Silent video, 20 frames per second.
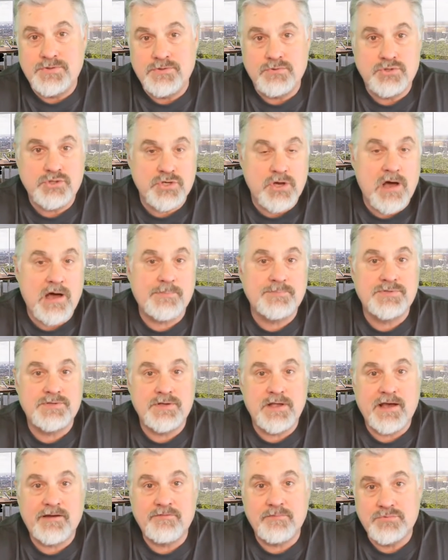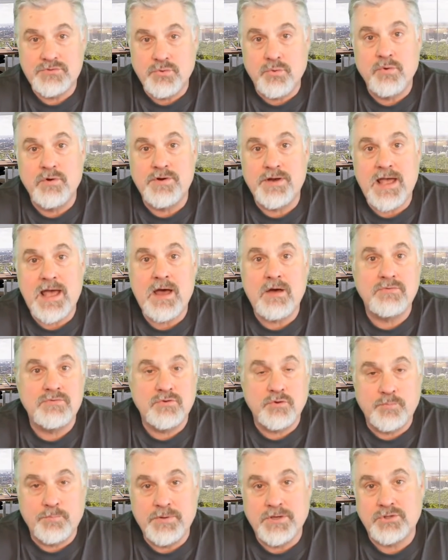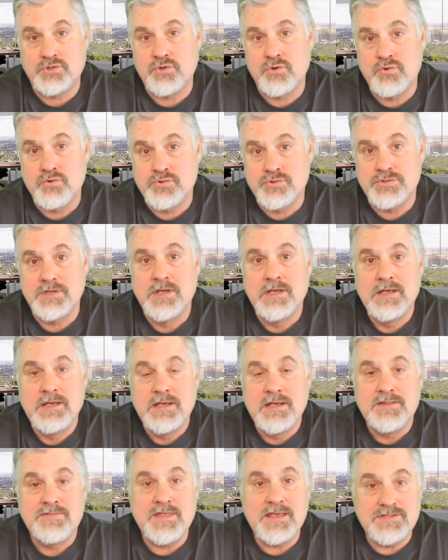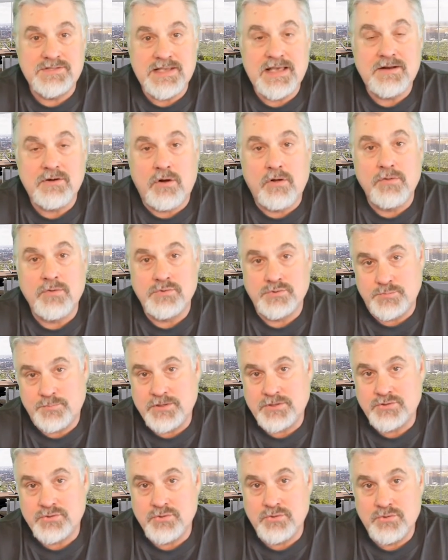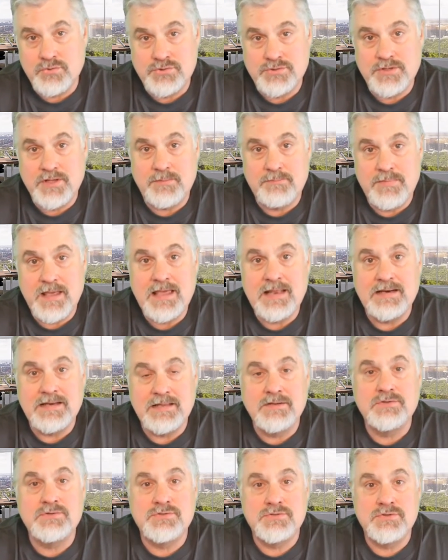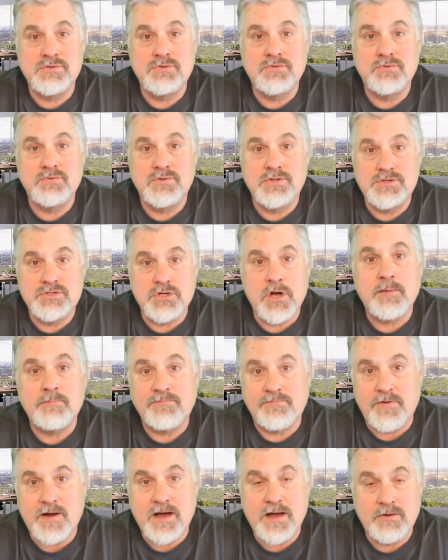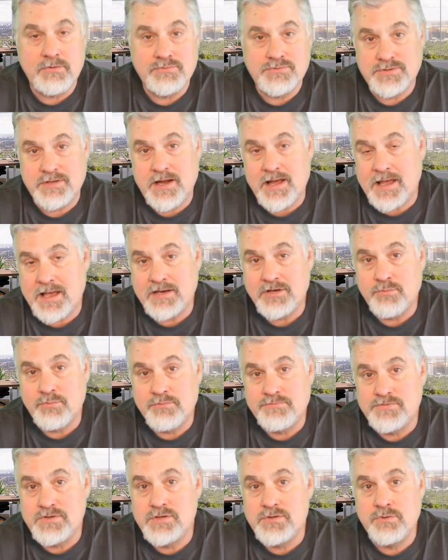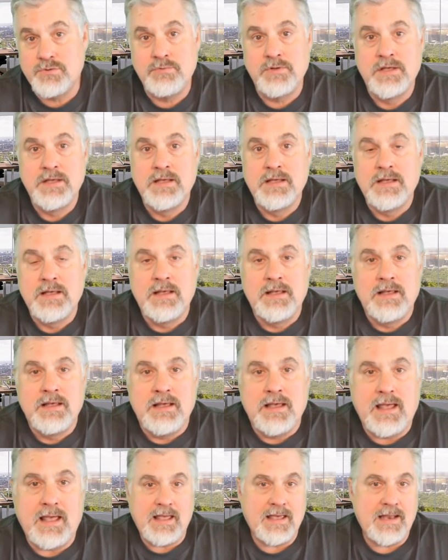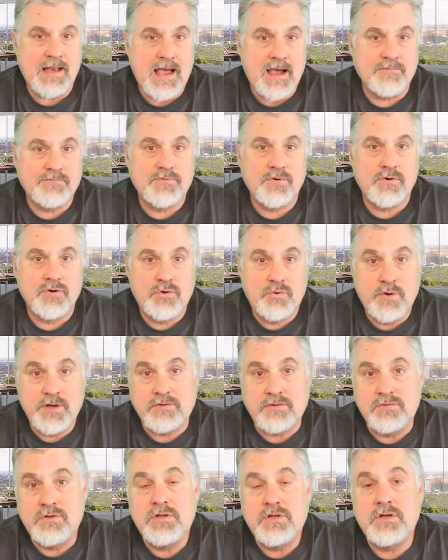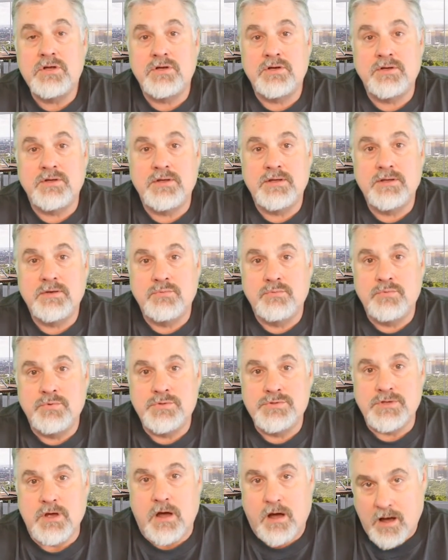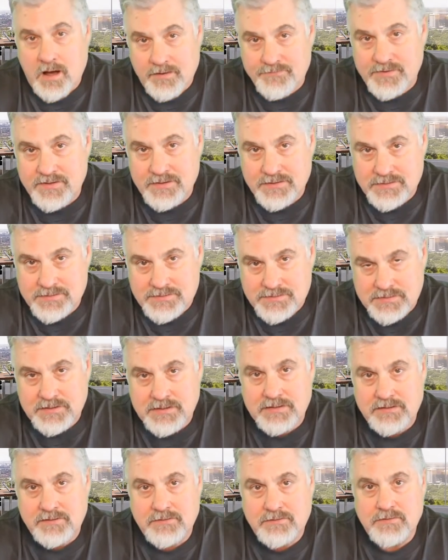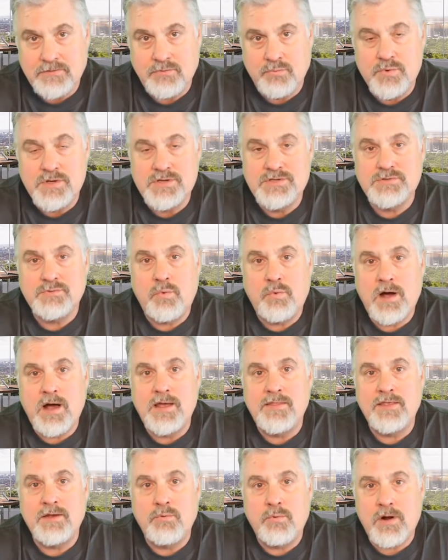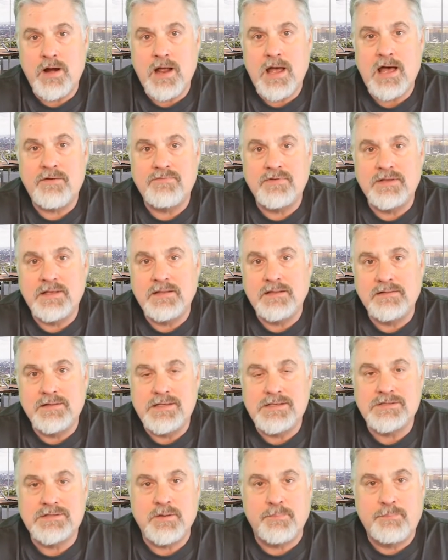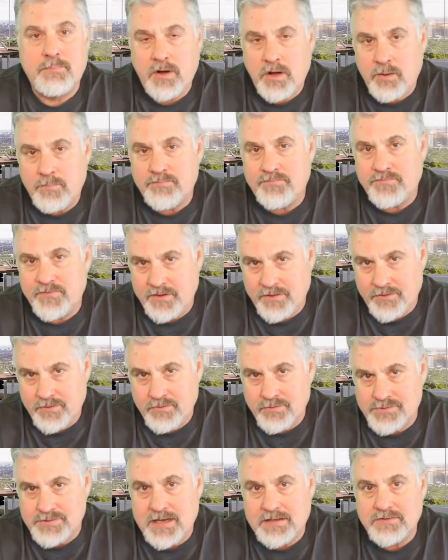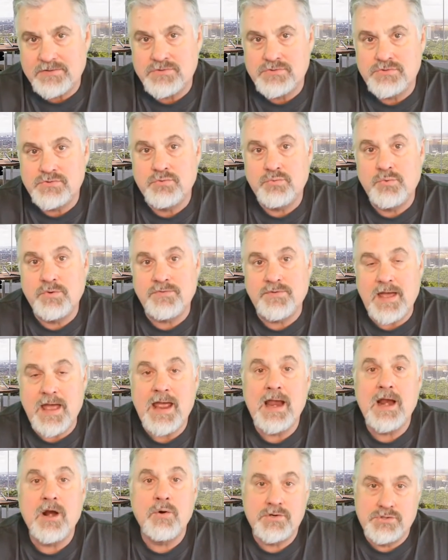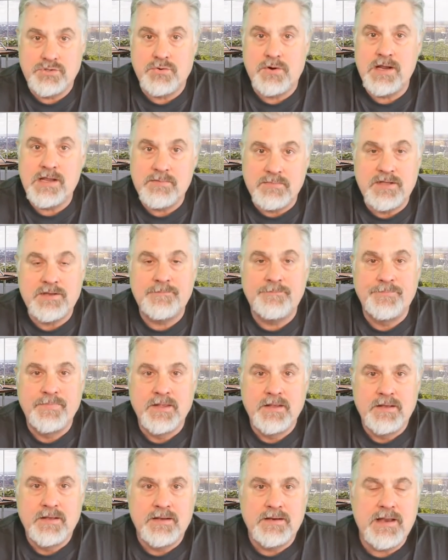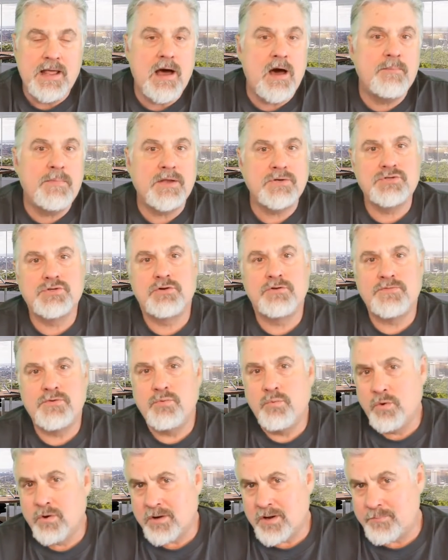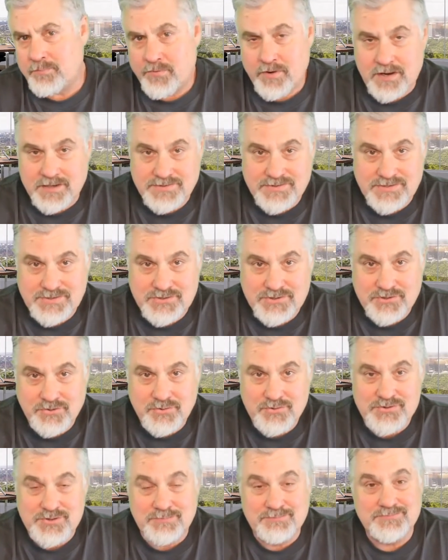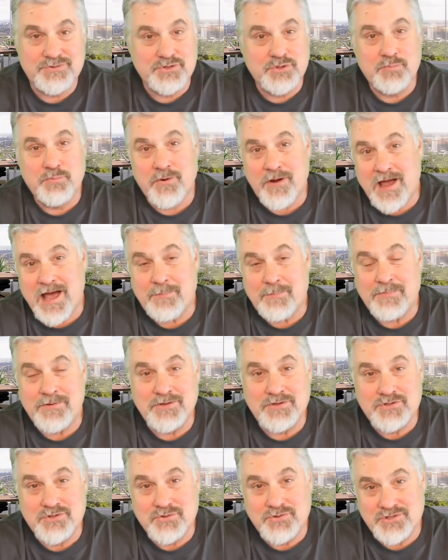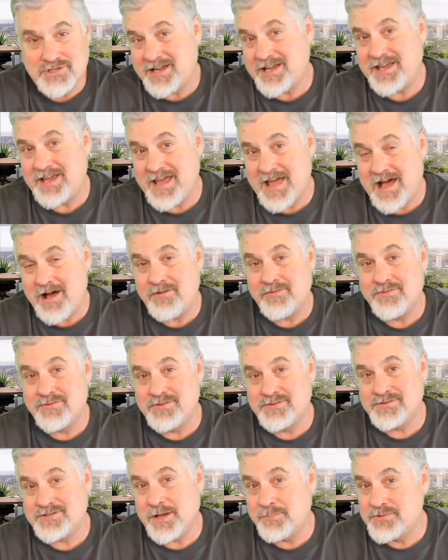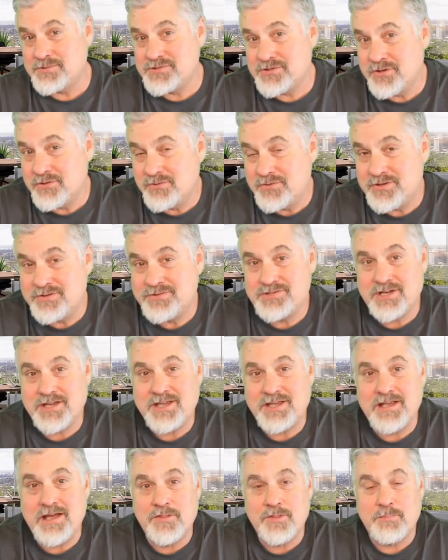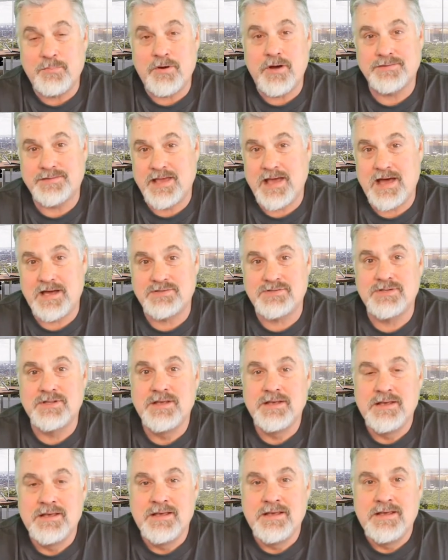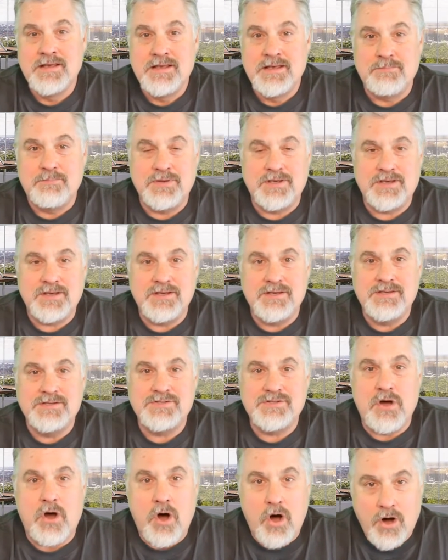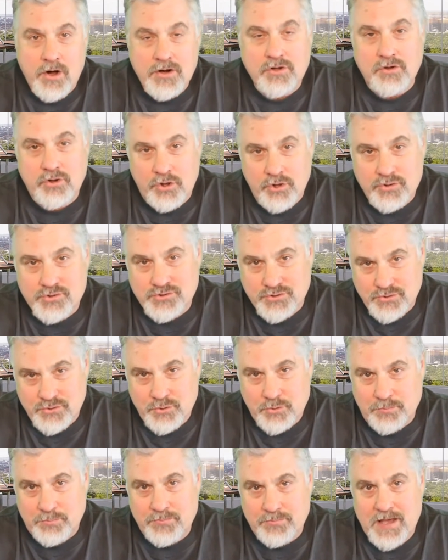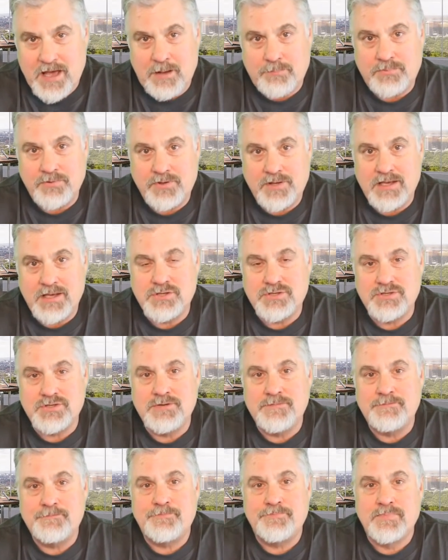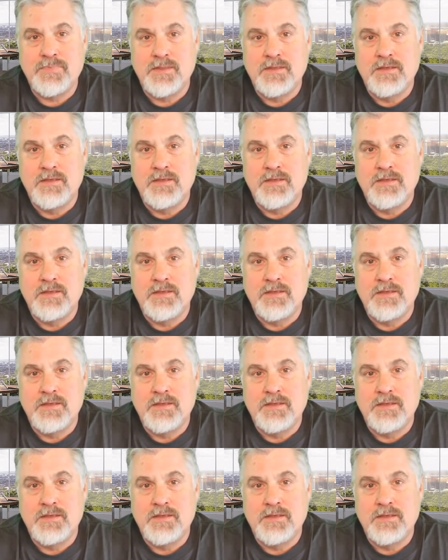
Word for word: to their shops and have them torn down, took pictures. They sent all those pictures that made it into the job files that I had to review. And after a quick look, it was obvious that the reason why they were having at least the pump failures had to do with air entrainment. Now, I'm not sure if you work on process chillers. I'm super happy that you're checking out this episode and checking out the podcast because on a closed loop application